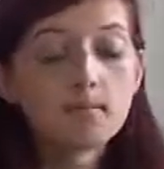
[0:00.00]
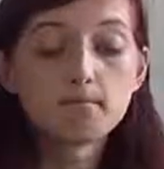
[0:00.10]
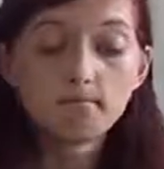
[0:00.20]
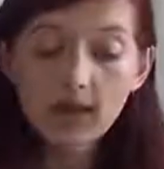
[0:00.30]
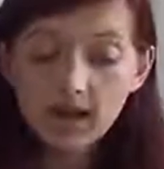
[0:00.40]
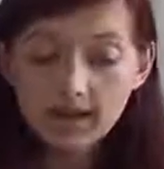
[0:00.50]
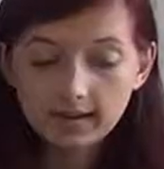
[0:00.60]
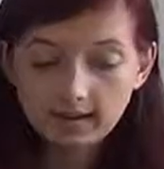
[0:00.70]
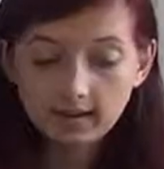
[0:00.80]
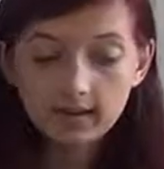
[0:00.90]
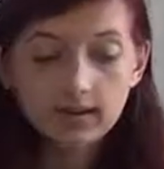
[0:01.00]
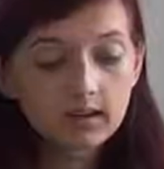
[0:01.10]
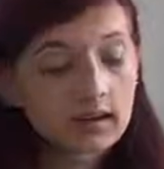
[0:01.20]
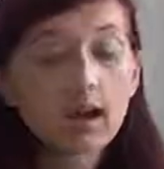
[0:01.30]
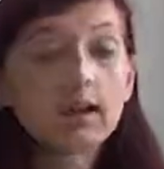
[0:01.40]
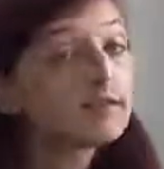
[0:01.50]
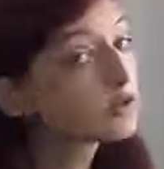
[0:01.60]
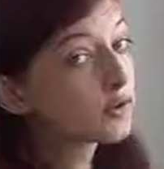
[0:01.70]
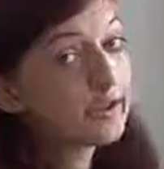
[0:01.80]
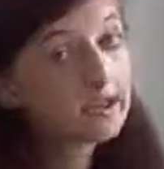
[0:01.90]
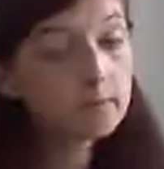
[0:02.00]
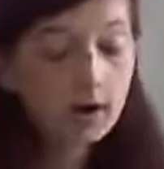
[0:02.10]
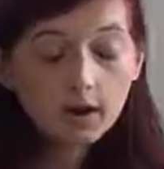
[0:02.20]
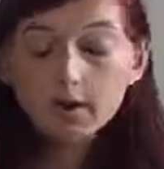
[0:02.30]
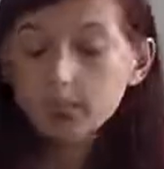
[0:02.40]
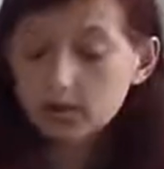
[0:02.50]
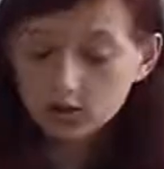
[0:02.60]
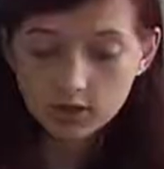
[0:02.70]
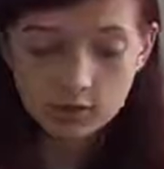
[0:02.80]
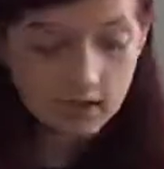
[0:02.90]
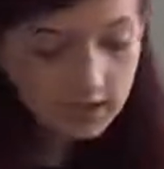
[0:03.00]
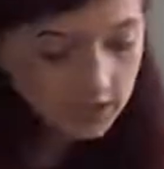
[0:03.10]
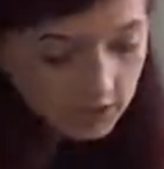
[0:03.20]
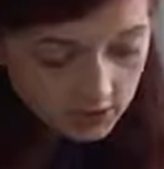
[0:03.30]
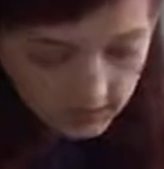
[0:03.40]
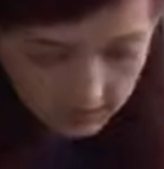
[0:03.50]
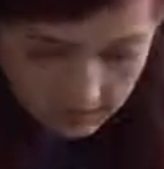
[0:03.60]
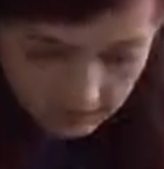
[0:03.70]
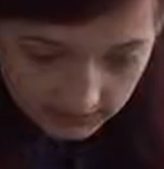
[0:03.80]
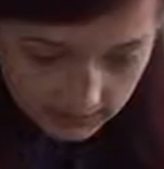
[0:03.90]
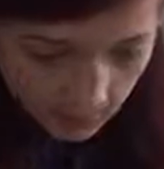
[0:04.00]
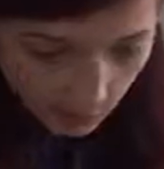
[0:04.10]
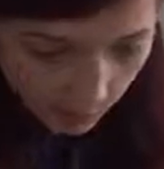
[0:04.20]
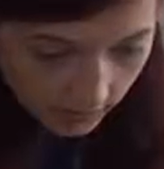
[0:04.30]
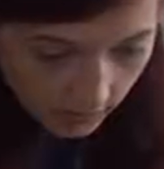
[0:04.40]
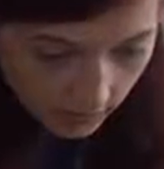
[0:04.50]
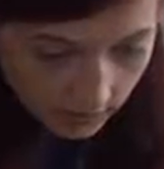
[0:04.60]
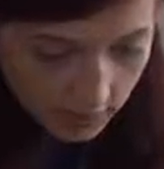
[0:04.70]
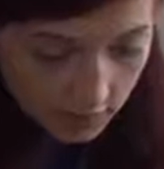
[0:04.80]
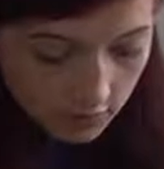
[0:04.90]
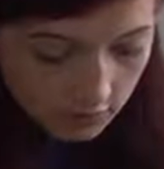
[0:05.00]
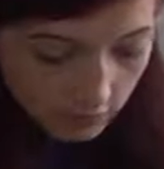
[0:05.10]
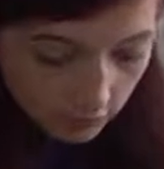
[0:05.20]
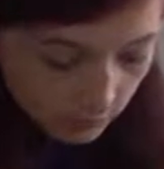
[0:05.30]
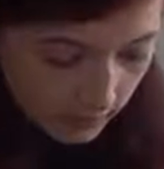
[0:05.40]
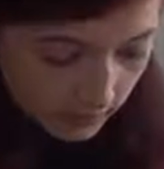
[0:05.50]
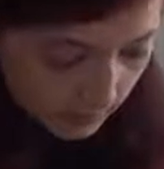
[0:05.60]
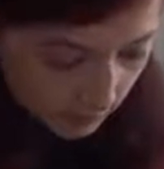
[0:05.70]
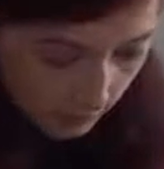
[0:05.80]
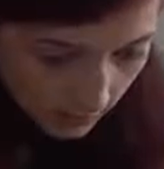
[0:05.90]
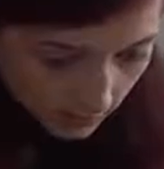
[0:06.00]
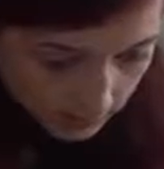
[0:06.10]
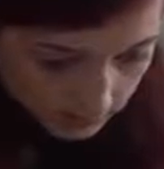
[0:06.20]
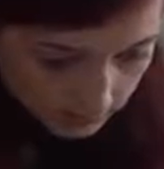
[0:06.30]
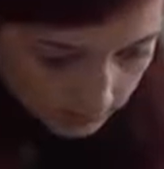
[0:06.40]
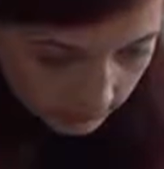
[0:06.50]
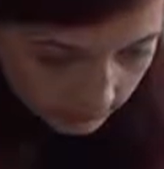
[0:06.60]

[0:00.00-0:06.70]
but in a kind of tricky part, make sure you pay attention to this, we're going to have 3 rows